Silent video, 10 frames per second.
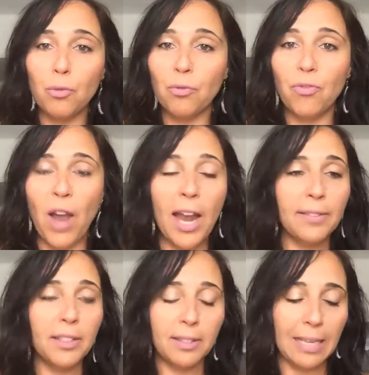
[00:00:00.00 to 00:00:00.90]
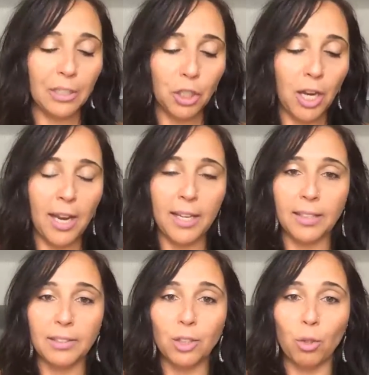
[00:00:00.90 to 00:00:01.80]
Find the
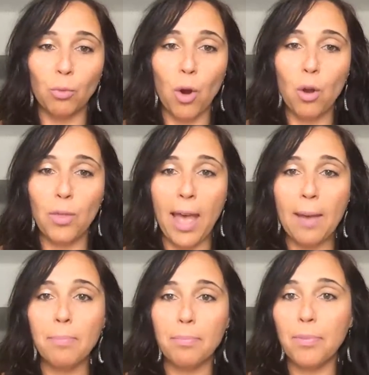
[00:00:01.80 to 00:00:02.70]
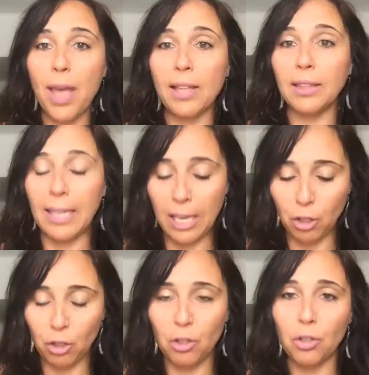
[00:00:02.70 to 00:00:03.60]
sunshine to grow that
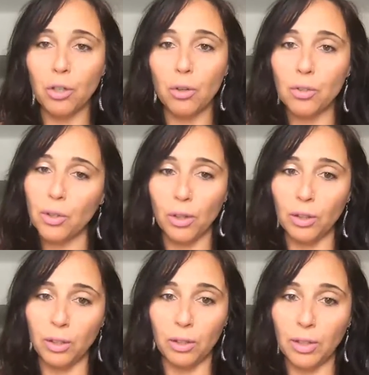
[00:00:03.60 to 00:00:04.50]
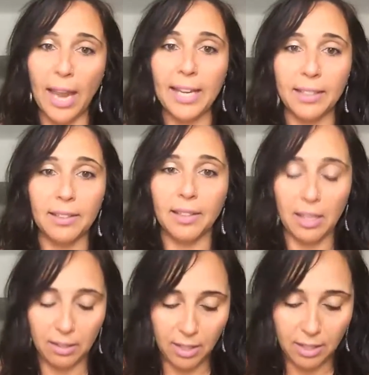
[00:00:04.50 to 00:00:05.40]
inner light,
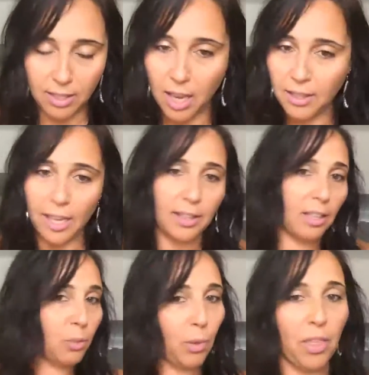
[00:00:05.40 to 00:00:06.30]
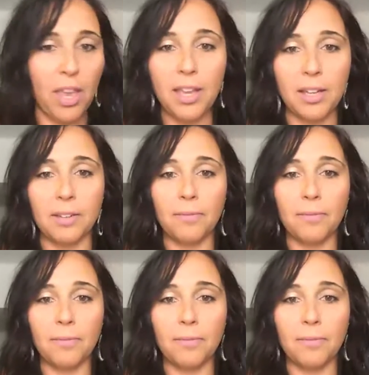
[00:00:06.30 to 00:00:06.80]
that sunlight that's within.